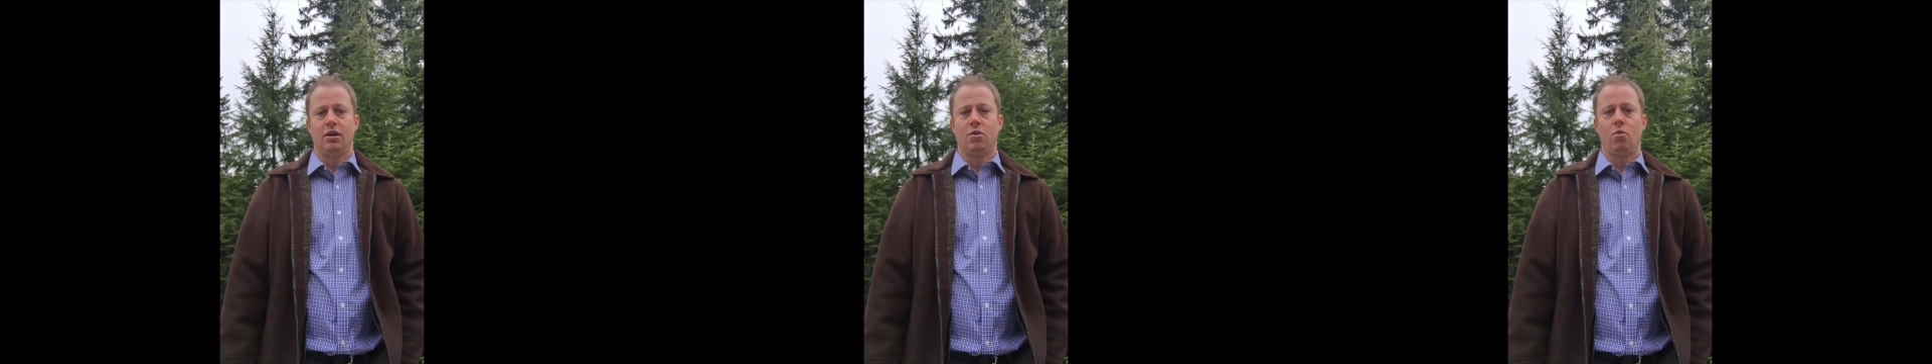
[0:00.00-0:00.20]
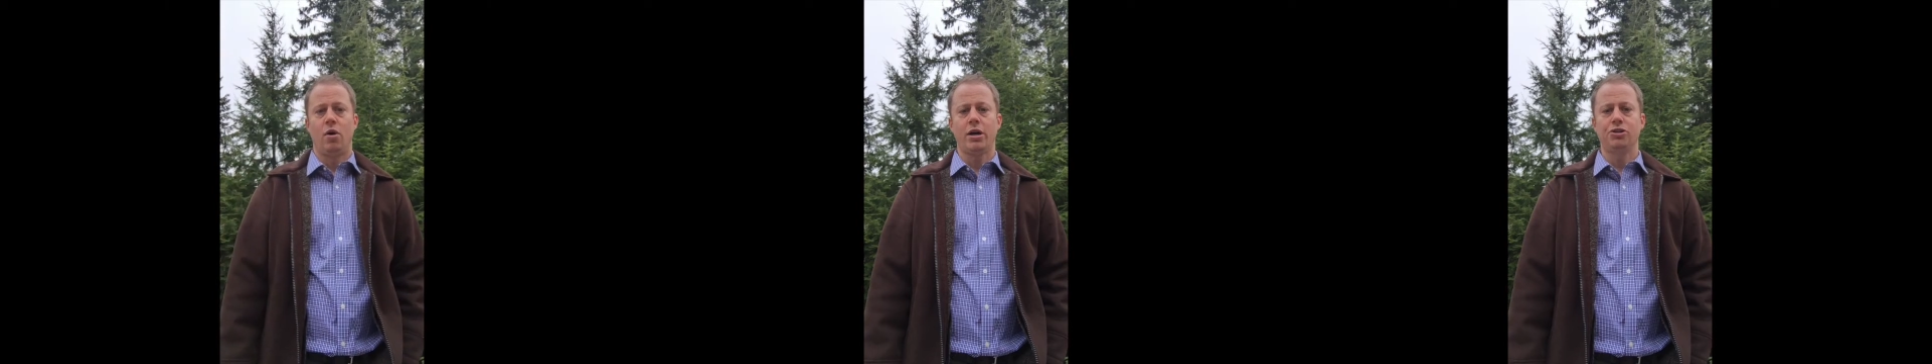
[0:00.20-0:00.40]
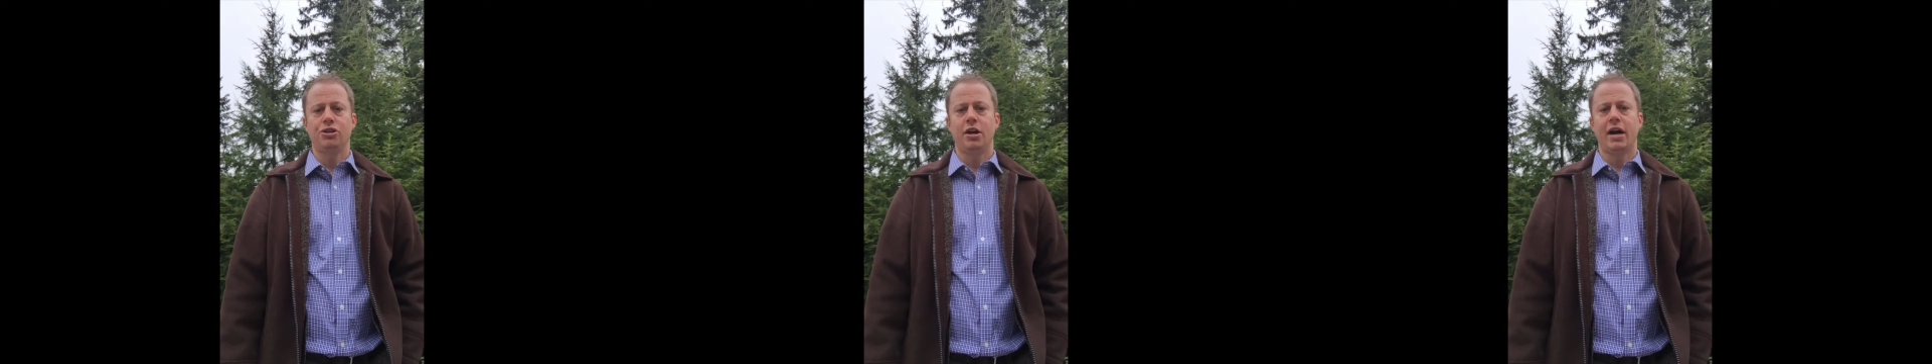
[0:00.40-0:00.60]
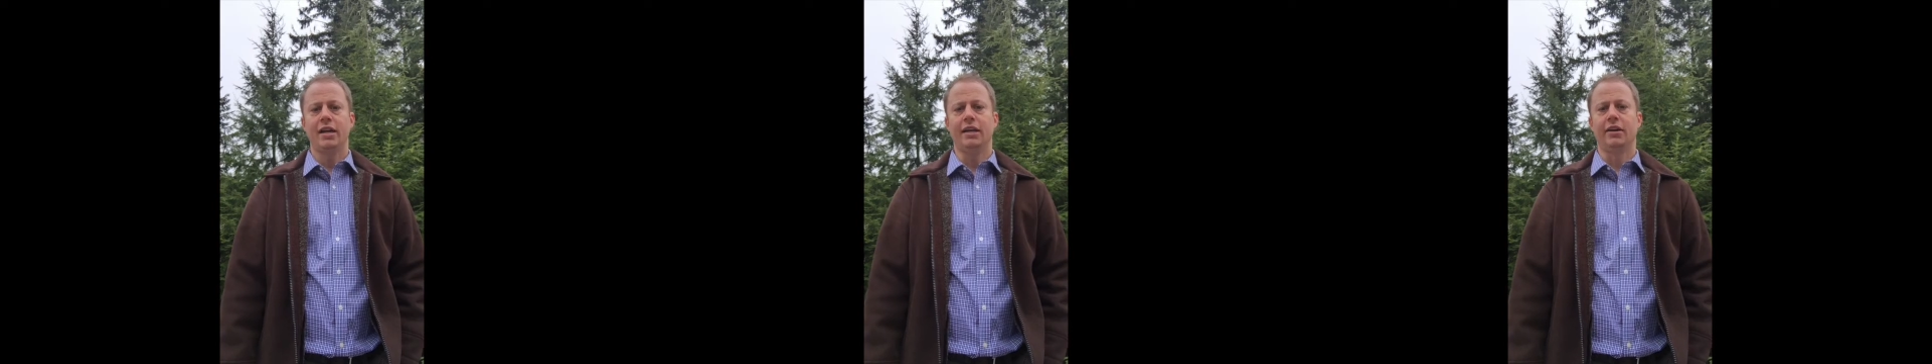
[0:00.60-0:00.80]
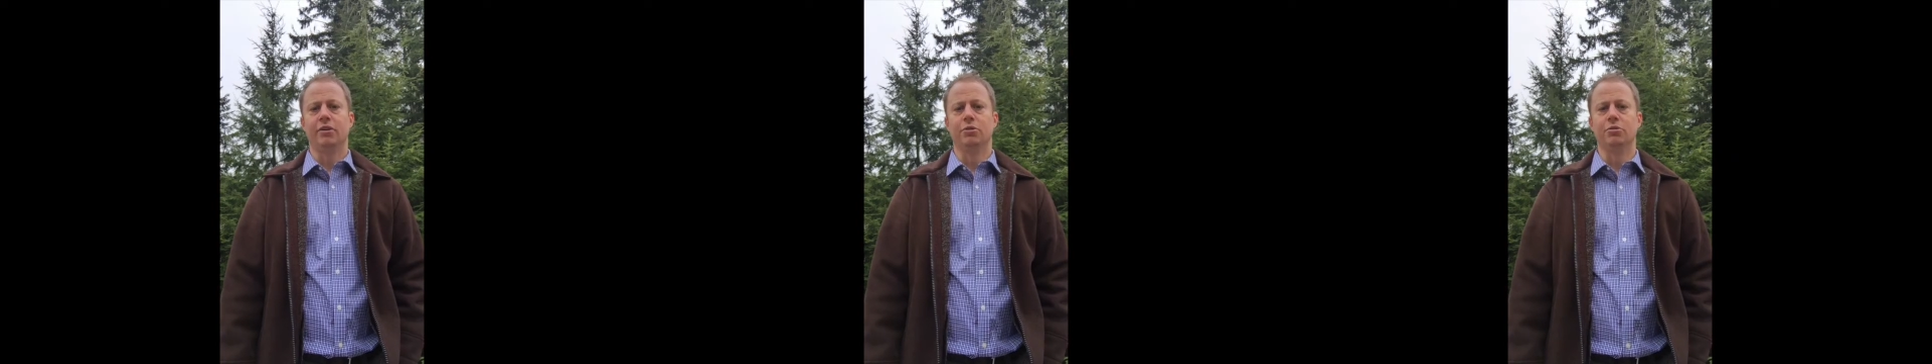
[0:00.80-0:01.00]
Why should I
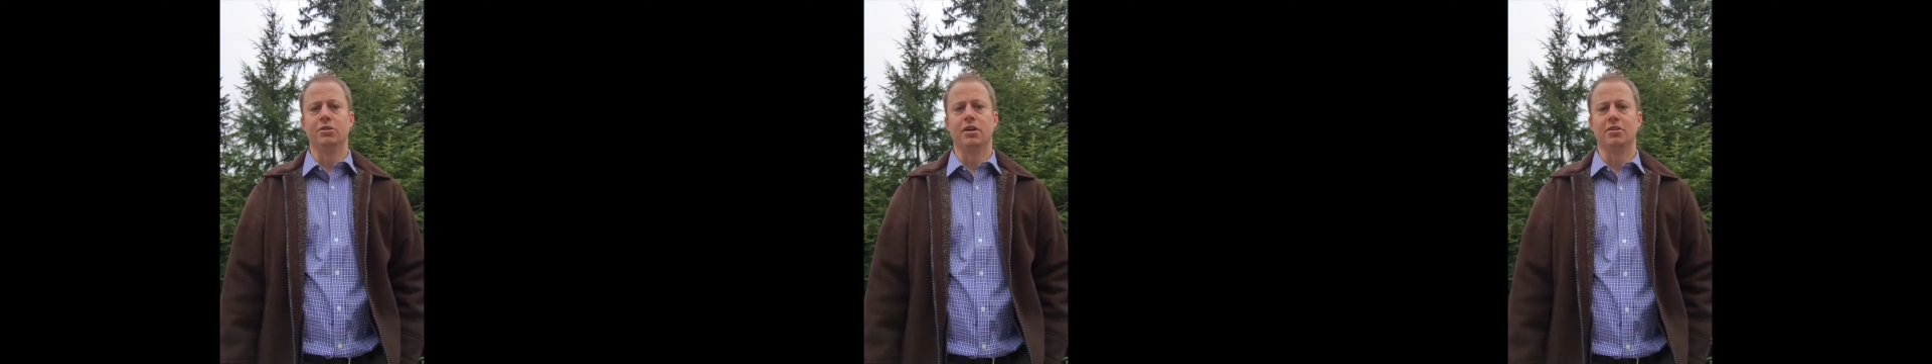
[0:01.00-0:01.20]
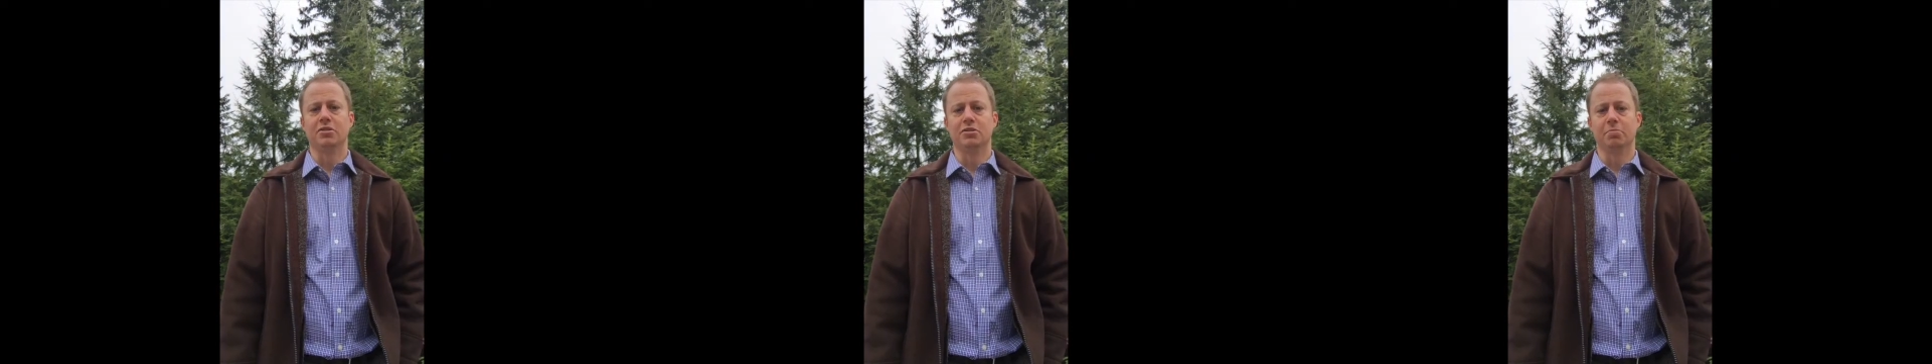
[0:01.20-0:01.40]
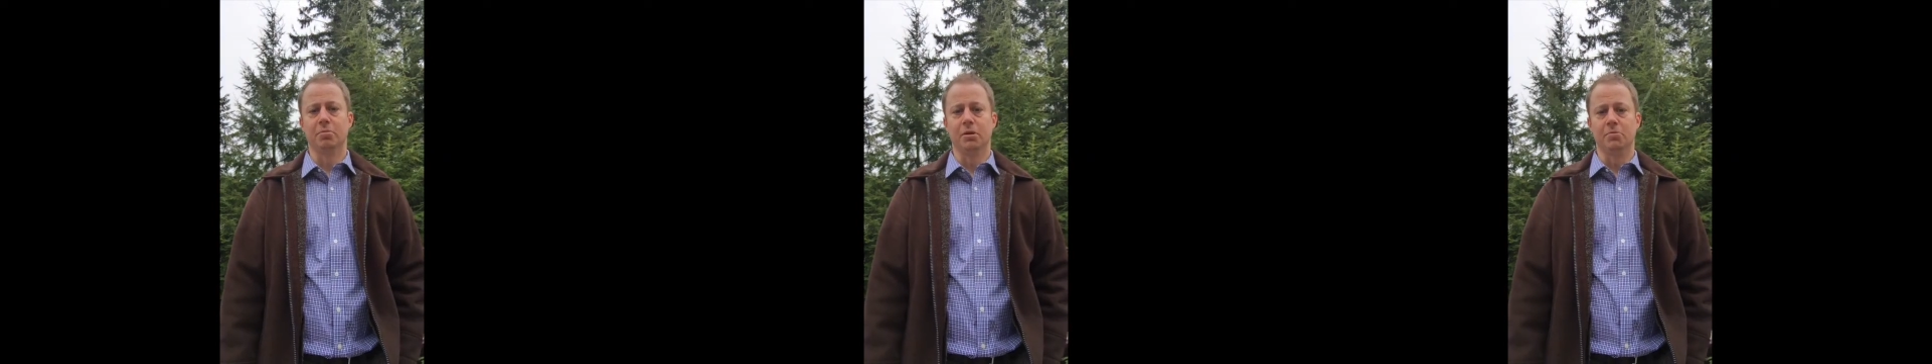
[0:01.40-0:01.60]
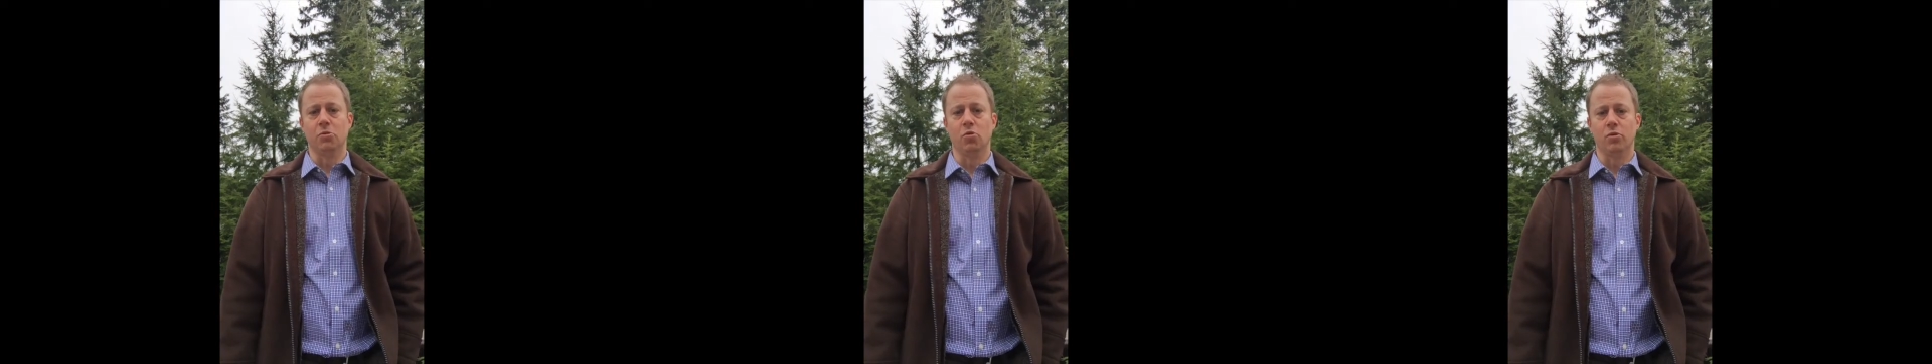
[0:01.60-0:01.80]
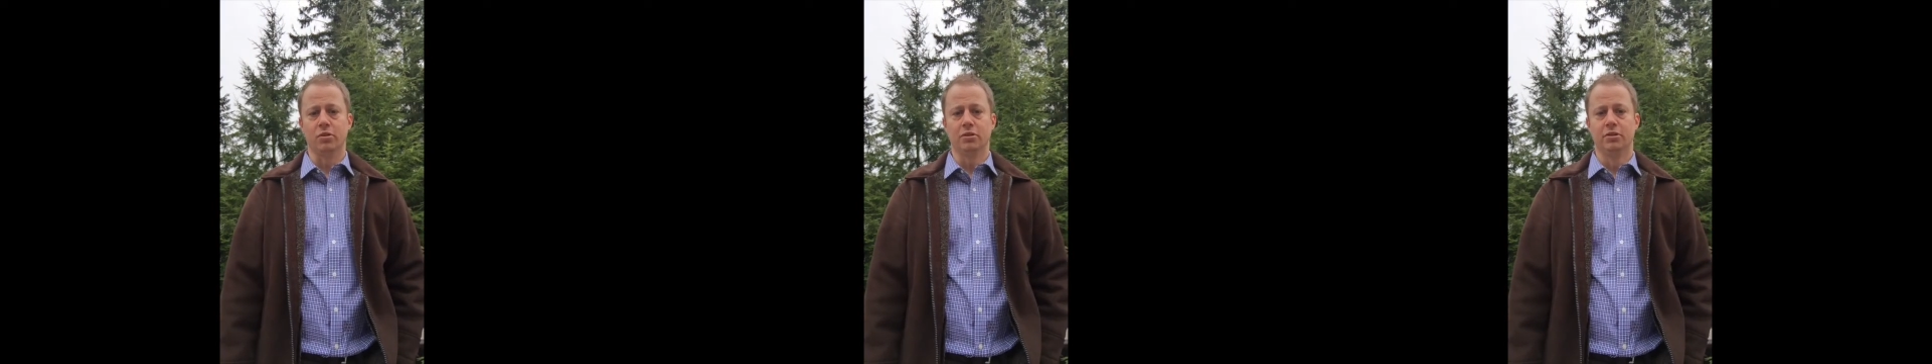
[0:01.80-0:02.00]
care who's on the Supreme
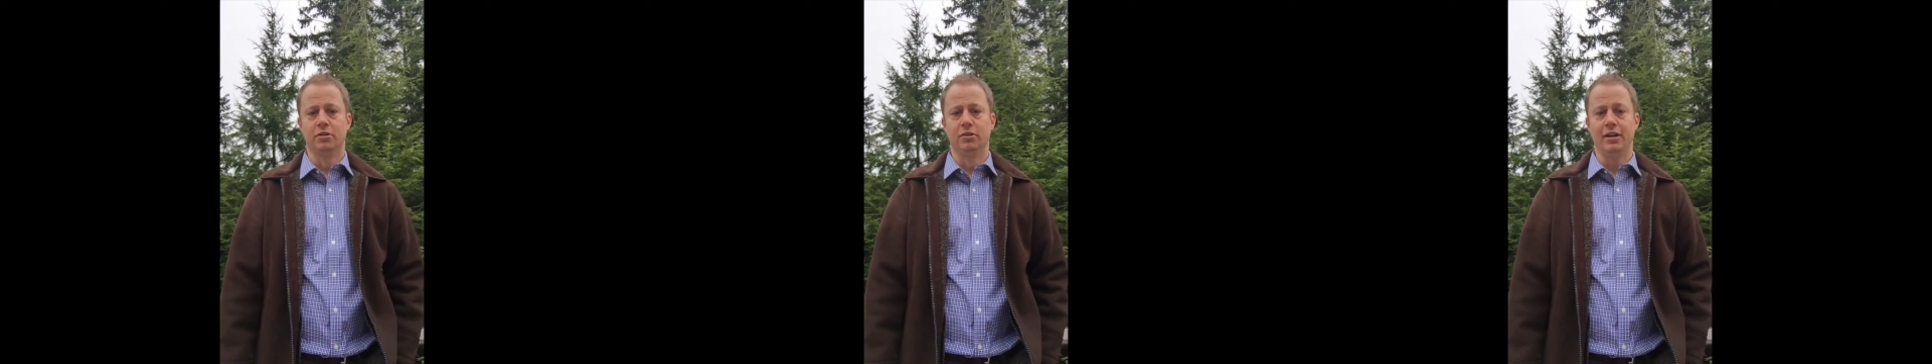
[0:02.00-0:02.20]
Court?